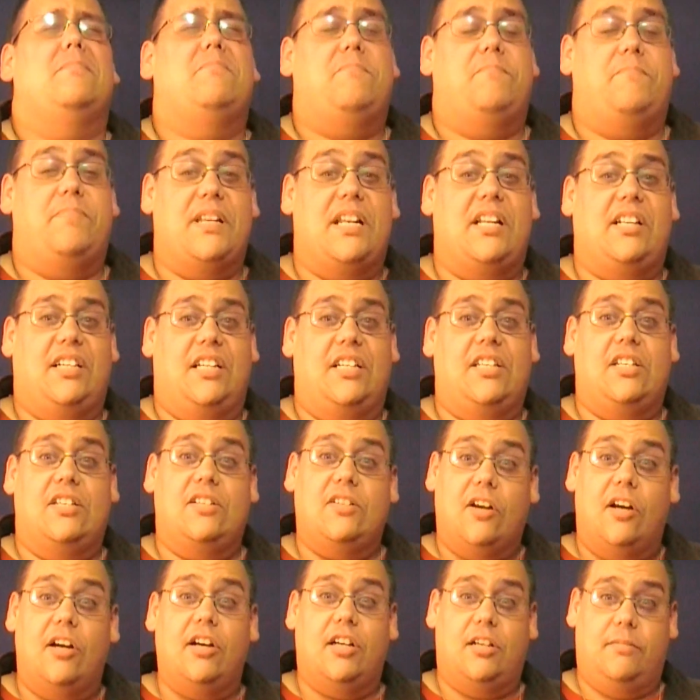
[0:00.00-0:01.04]
But I'll get to
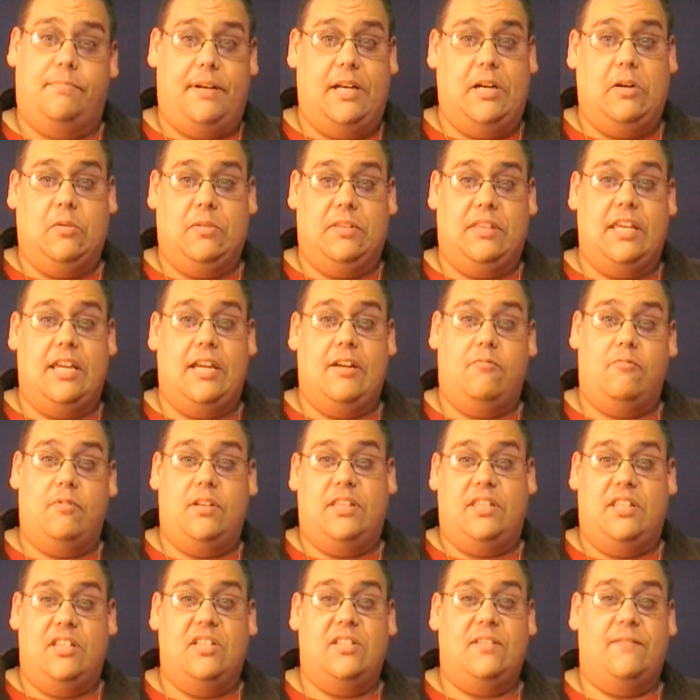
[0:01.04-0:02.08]
talk about that
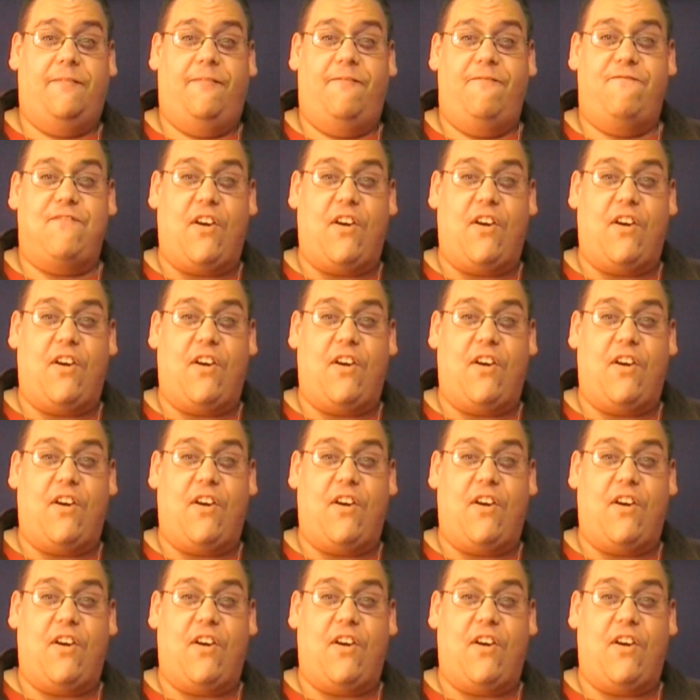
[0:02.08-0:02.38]
when this